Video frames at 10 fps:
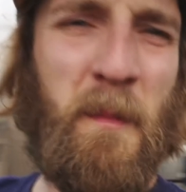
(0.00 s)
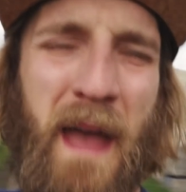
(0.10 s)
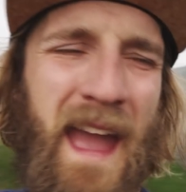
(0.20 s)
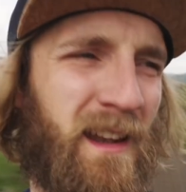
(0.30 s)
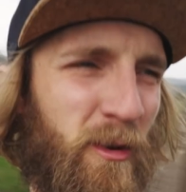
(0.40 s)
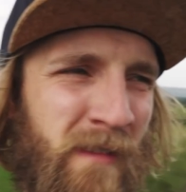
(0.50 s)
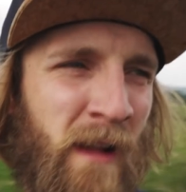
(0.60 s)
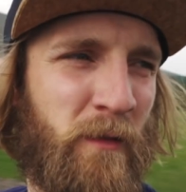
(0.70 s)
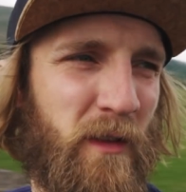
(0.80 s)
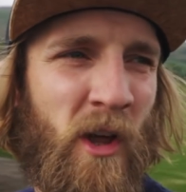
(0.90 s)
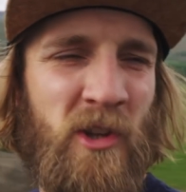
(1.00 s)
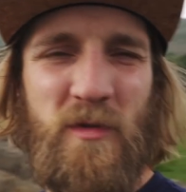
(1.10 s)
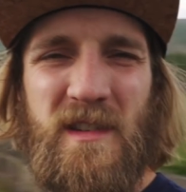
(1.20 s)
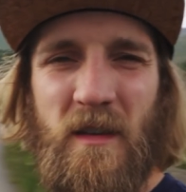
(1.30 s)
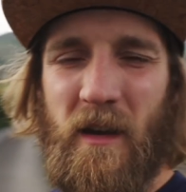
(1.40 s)
pedal around the
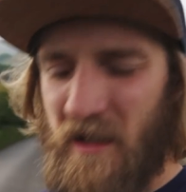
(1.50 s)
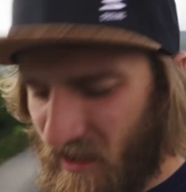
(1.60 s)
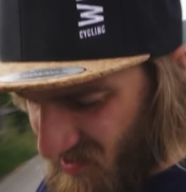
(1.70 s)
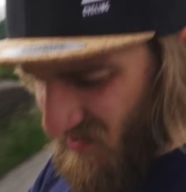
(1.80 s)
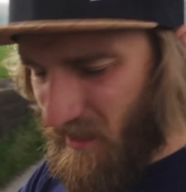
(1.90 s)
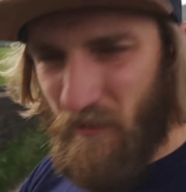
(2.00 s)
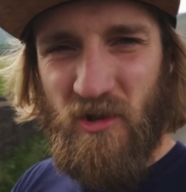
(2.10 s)
countryside. Zero